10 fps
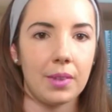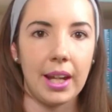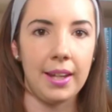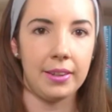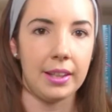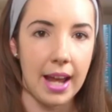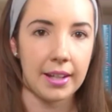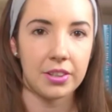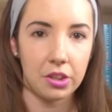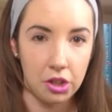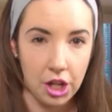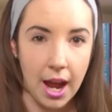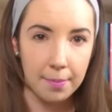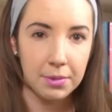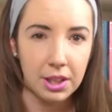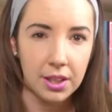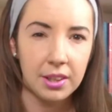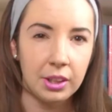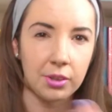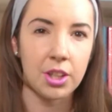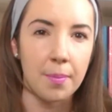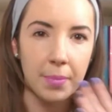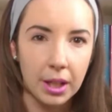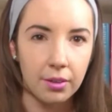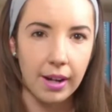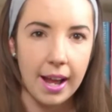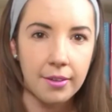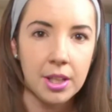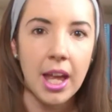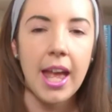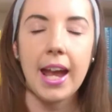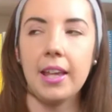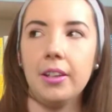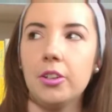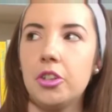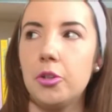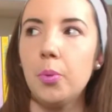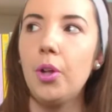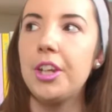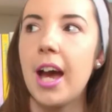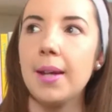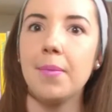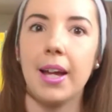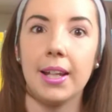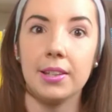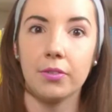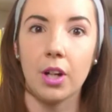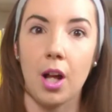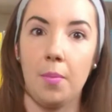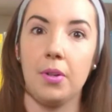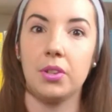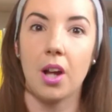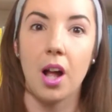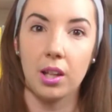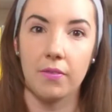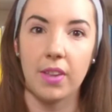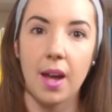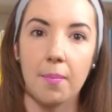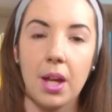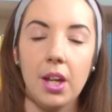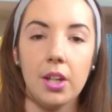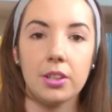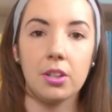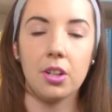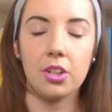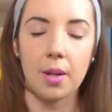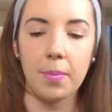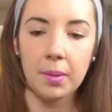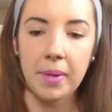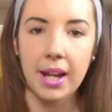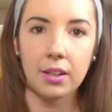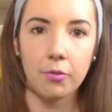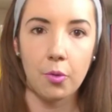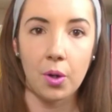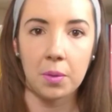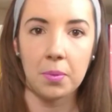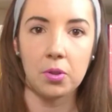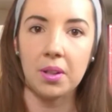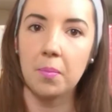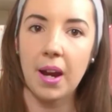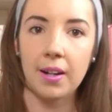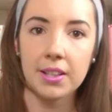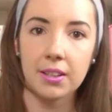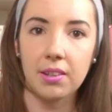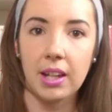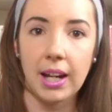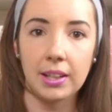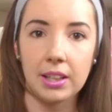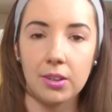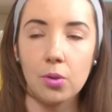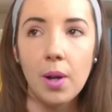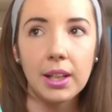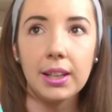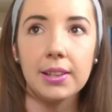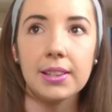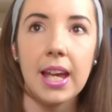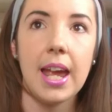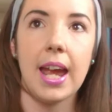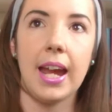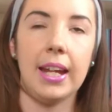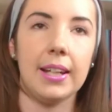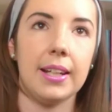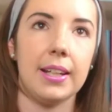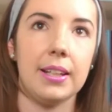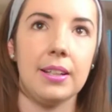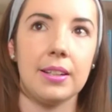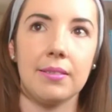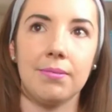in the next chapter, you're jumping around, and there's dual timelines for almost all of them. So you're jumping back and forth between Paris in the 1920s and